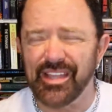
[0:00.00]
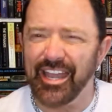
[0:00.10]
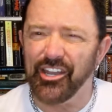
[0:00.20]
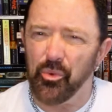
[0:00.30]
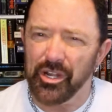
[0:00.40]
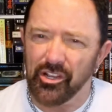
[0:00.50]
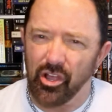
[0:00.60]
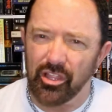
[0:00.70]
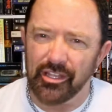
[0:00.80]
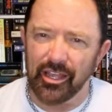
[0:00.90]
I don't want to
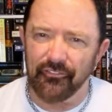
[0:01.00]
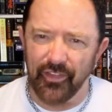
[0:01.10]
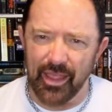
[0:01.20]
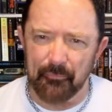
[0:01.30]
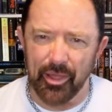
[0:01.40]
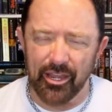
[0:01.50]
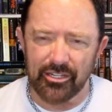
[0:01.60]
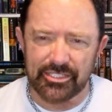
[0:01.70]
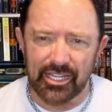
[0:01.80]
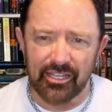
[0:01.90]
call it a
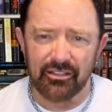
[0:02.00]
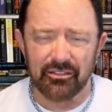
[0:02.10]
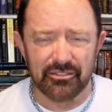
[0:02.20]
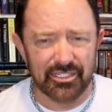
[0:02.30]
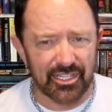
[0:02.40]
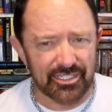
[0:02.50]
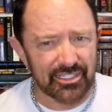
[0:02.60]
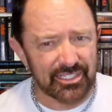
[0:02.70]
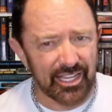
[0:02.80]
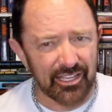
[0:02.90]
vampire tale,
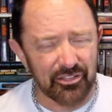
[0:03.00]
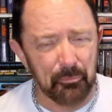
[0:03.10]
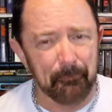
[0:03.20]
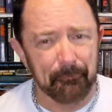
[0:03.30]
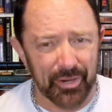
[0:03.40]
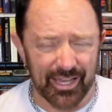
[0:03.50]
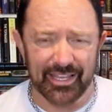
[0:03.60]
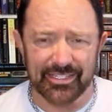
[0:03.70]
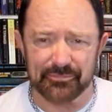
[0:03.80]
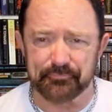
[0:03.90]

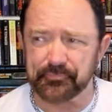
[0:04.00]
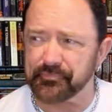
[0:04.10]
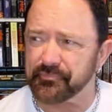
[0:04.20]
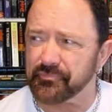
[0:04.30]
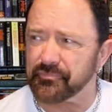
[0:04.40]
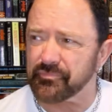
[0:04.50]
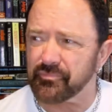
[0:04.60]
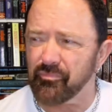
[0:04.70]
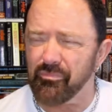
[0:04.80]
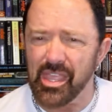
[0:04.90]
but
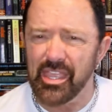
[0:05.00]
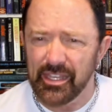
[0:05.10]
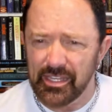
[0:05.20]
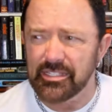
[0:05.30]
it